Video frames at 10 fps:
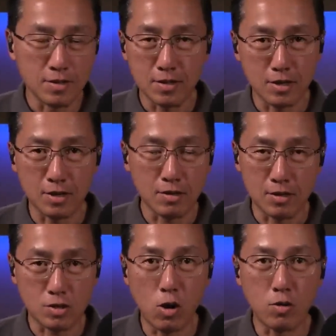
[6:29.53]
the the
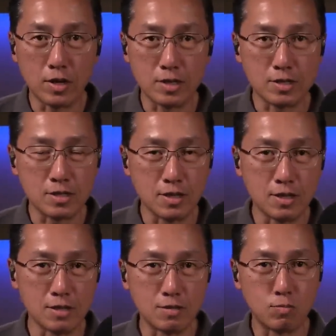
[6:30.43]
stone is
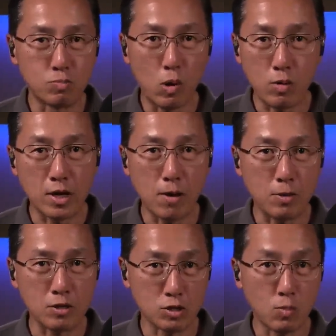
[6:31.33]
is broken up
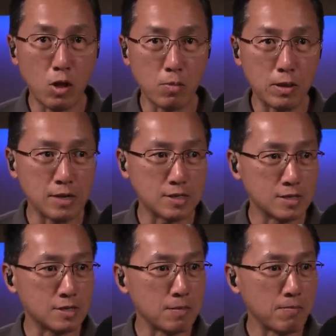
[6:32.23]
into smaller
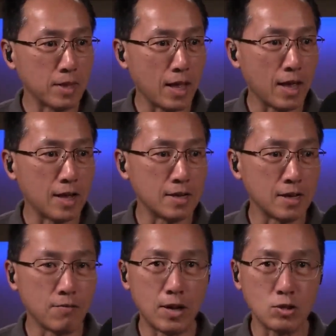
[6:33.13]
pieces, and
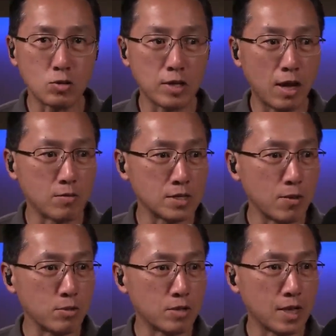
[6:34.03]
eventually I was
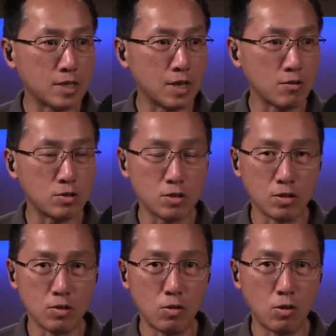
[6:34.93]
able to get down to the
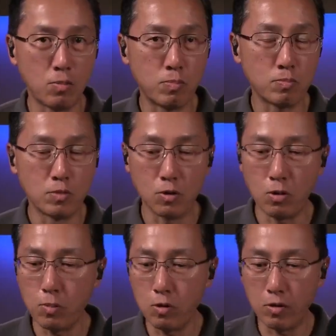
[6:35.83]
lower lower
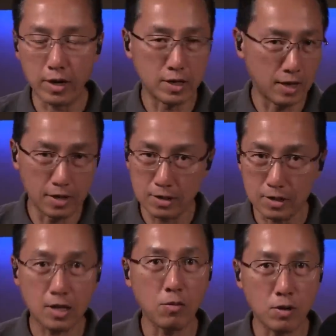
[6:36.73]
pole and and
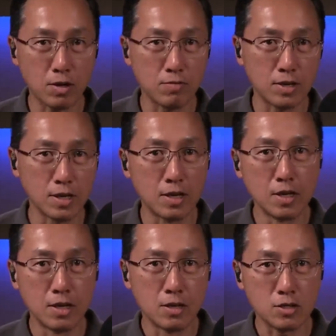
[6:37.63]
just get rid of the
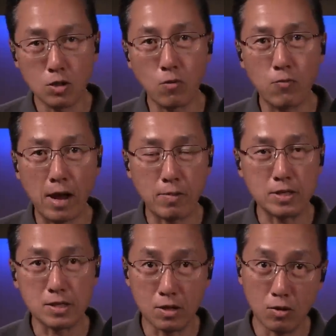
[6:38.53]
stone
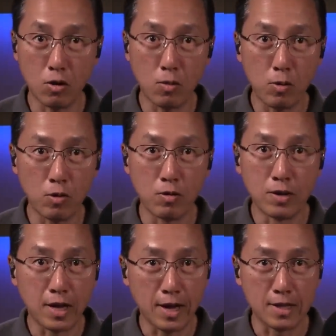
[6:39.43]
fragments in the lower pole.
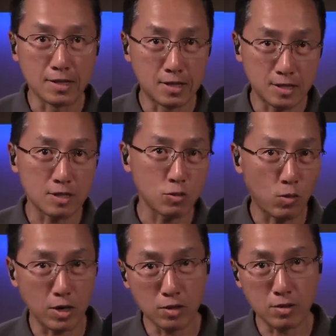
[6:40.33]
And this is
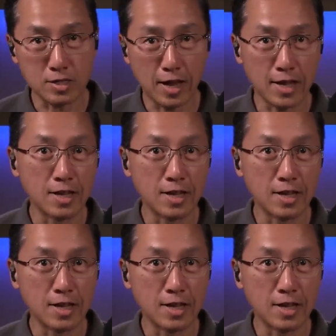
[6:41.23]
what it looks like